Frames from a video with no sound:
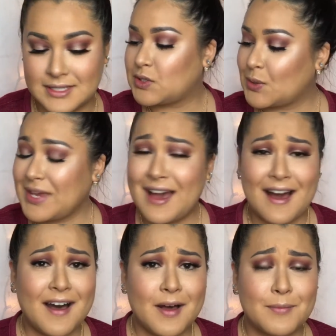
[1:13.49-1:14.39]
So yeah,
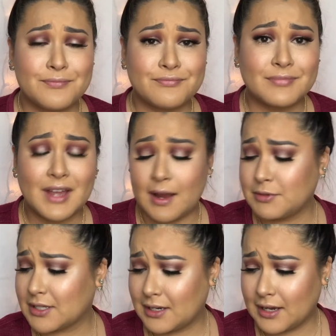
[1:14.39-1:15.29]
I'm
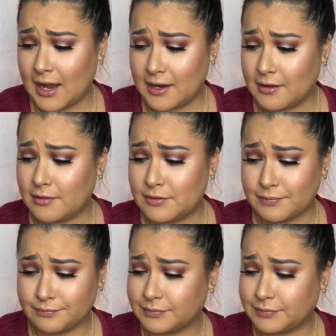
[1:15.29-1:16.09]
just gonna kind of